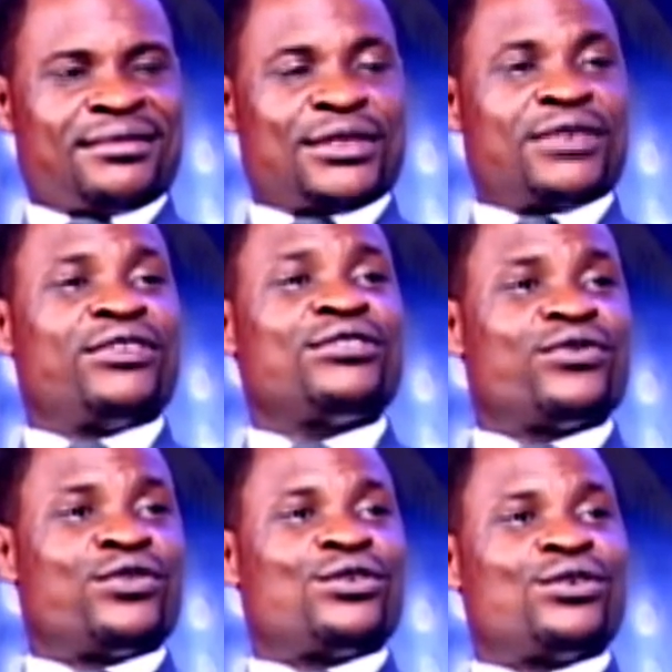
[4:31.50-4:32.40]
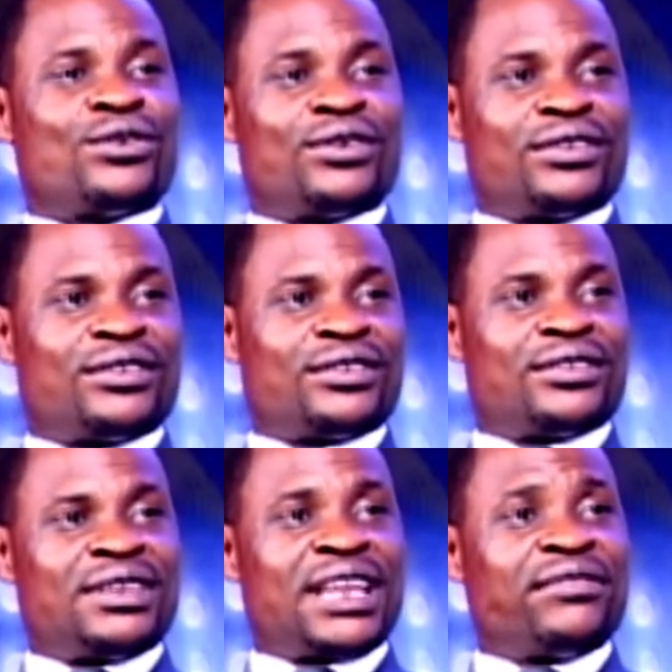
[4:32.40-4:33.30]
First of all,
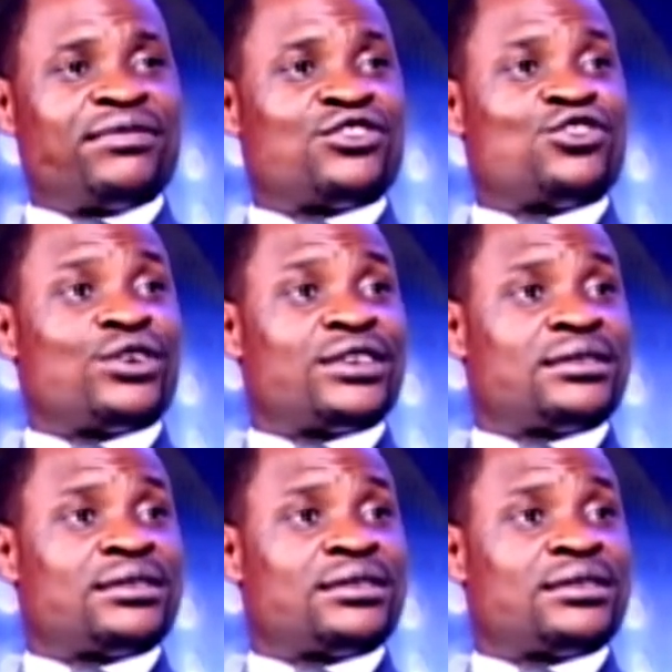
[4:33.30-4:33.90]
life is choice.